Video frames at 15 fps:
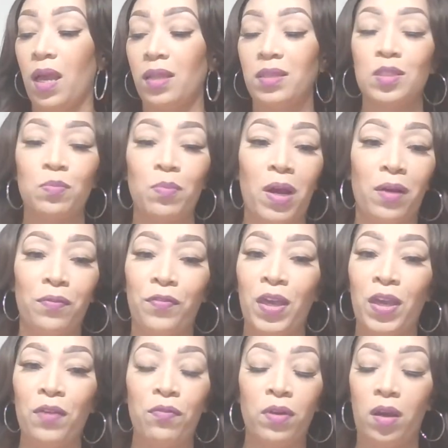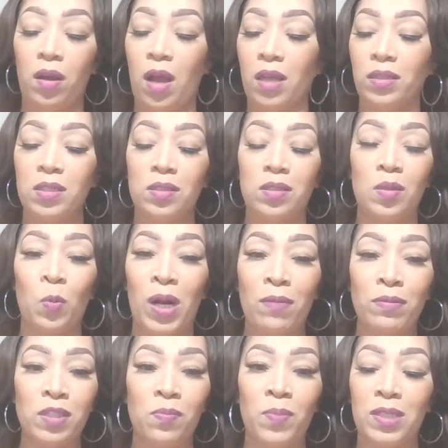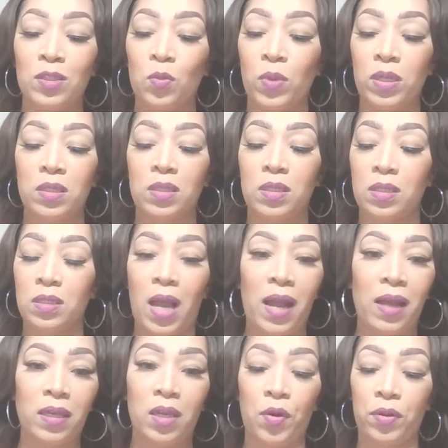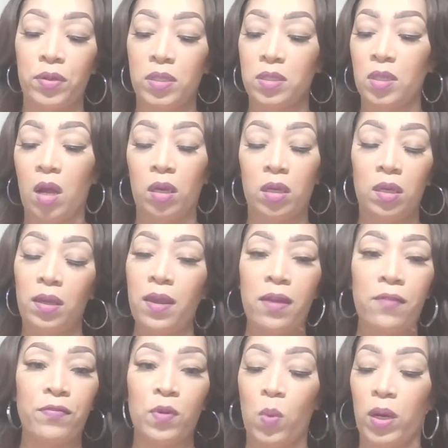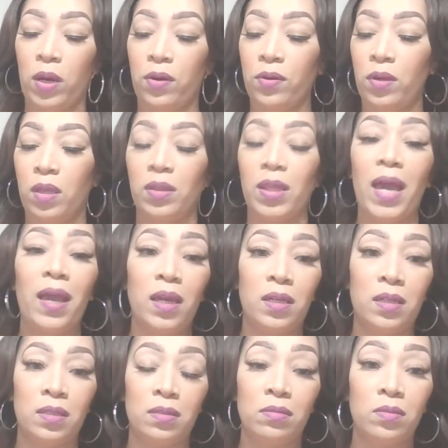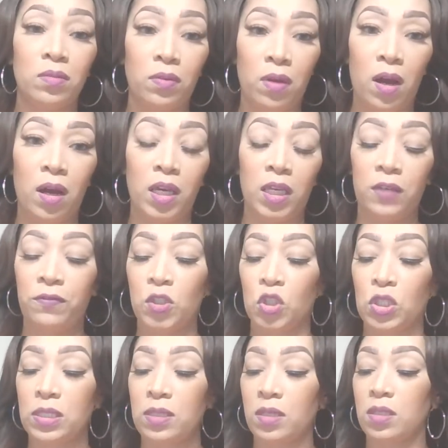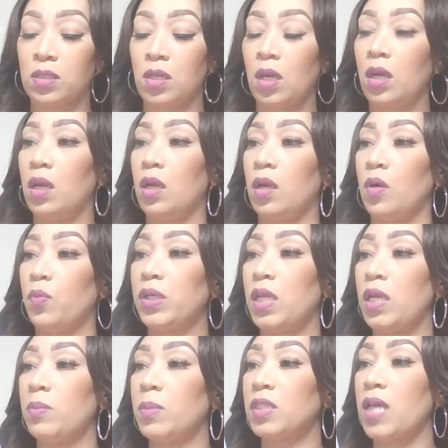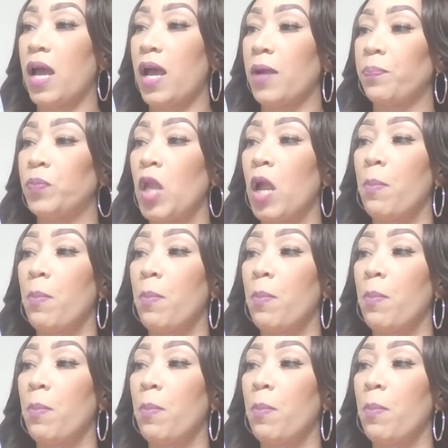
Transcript: This is my favorite. This, when I was in my 20s, this I carried this everywhere. That and Ephesians 6. Redeem the time.